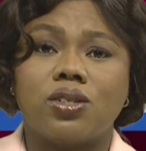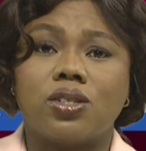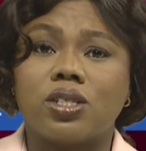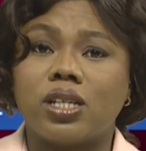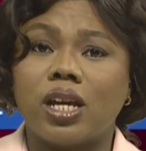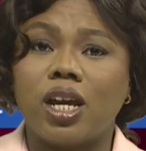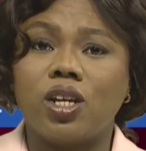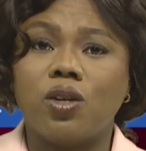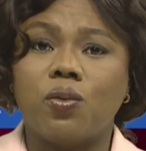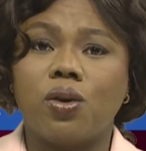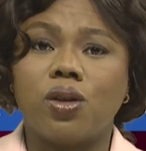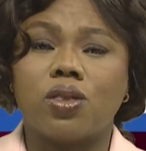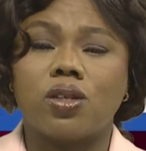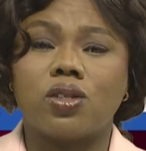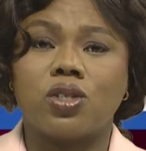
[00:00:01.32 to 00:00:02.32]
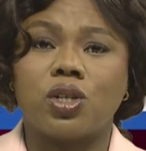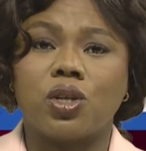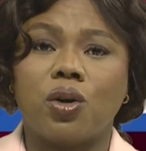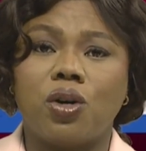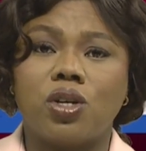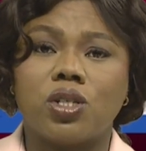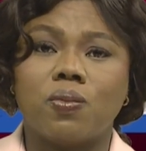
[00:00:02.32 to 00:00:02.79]
Still staying
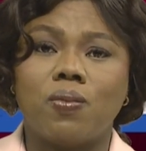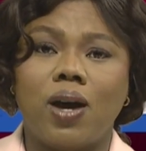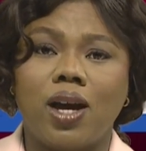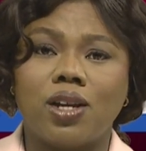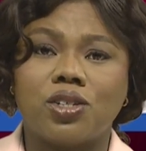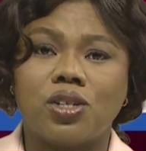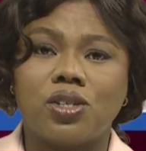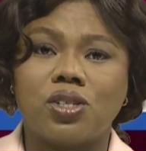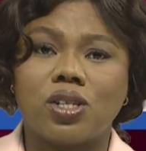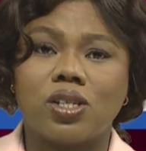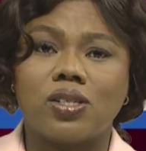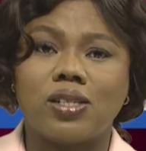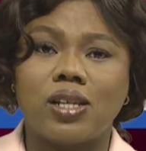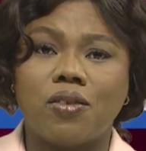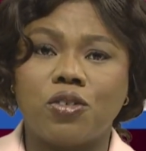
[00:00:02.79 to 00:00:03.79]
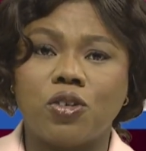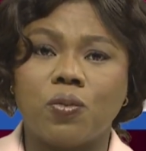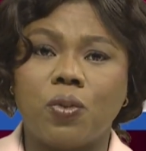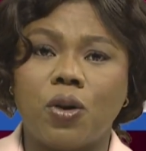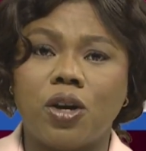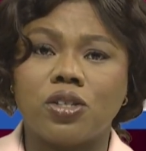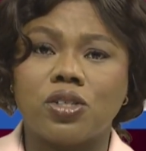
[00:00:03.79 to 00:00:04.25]
with security matters,
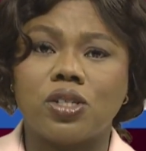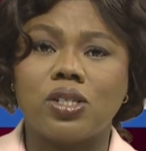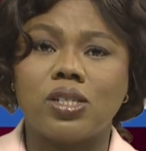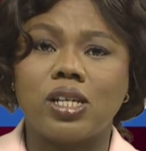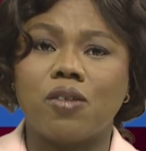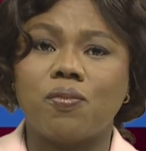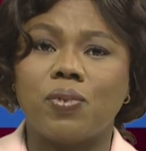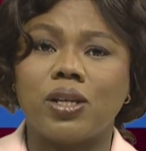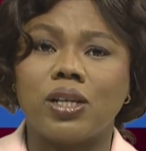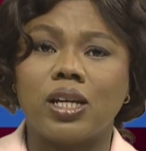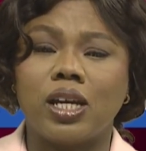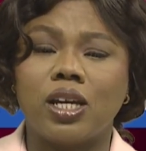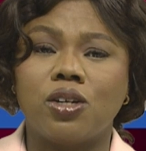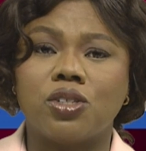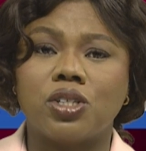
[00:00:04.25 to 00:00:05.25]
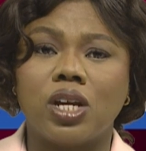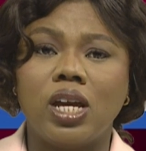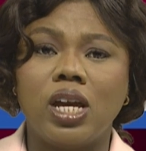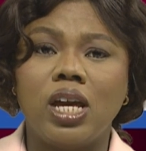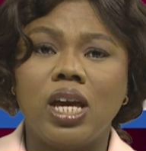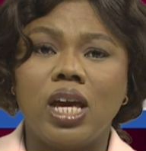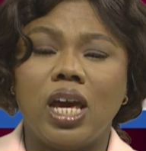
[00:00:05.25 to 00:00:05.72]
7 persons have been
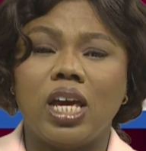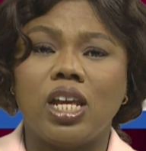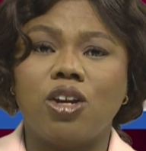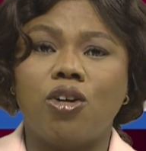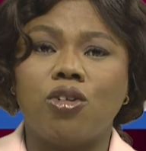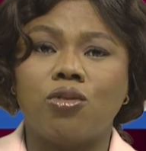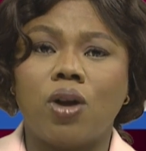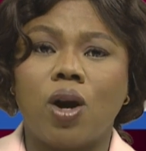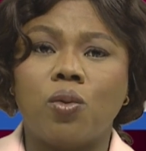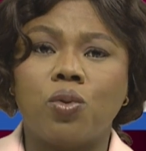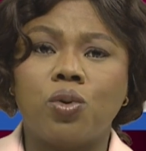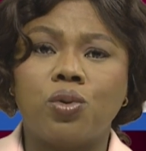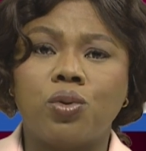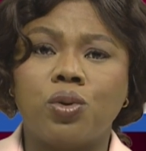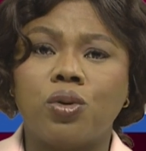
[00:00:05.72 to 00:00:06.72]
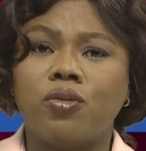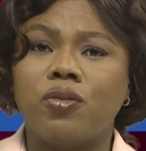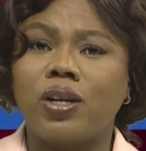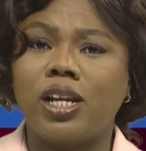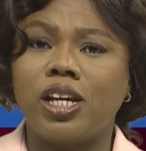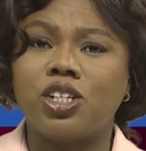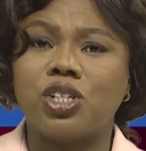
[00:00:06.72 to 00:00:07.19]
killed in
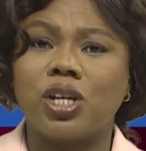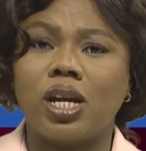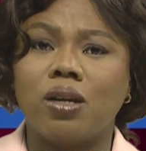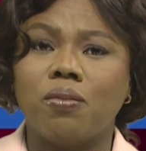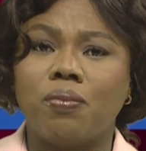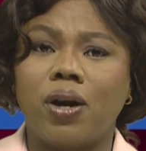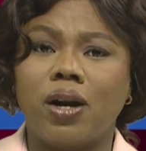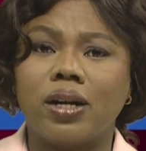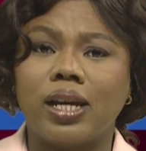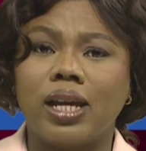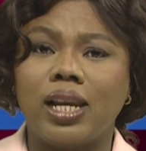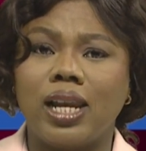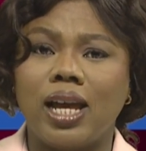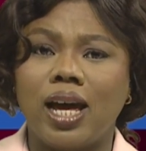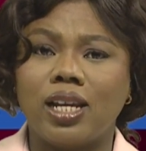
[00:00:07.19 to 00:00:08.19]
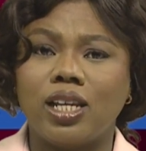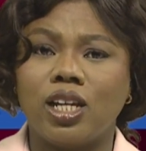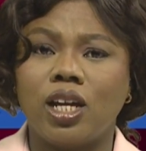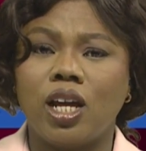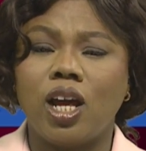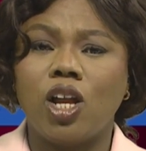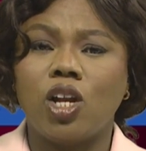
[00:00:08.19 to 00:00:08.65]
Rawuru village in
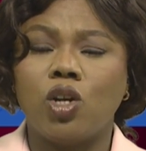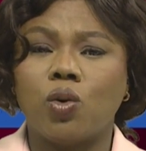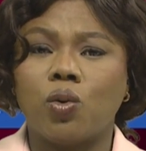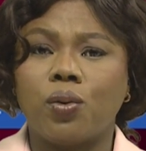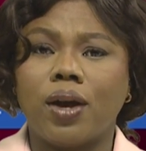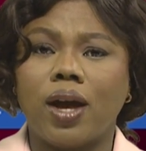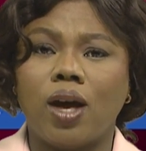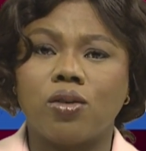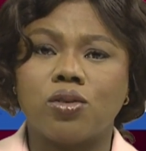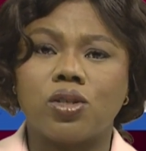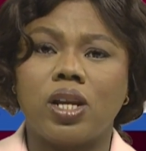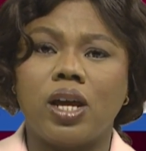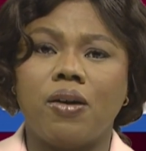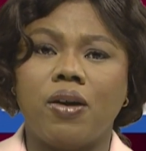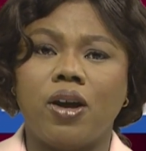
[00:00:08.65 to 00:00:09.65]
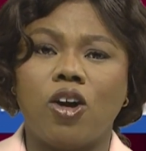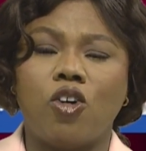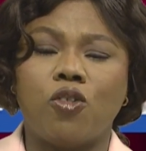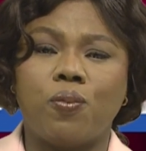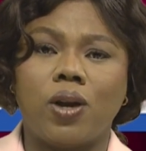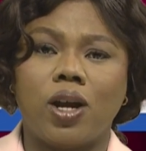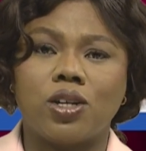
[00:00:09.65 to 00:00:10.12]
Barkin Ladi local
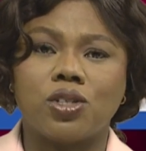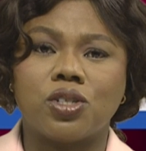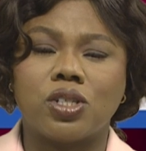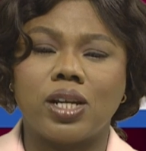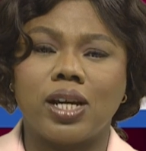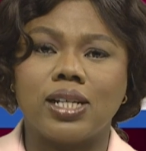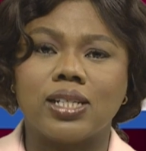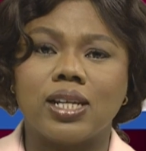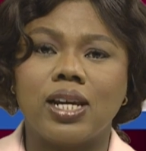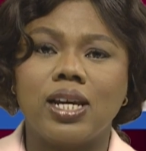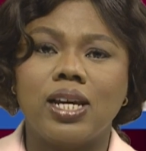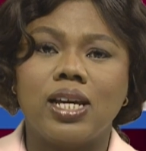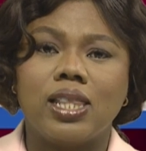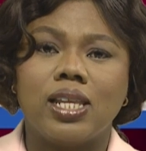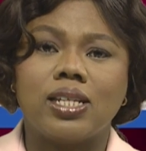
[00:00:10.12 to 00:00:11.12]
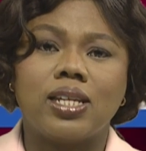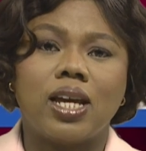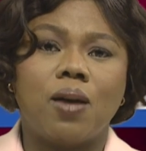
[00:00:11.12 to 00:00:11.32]
council area of Plateau State.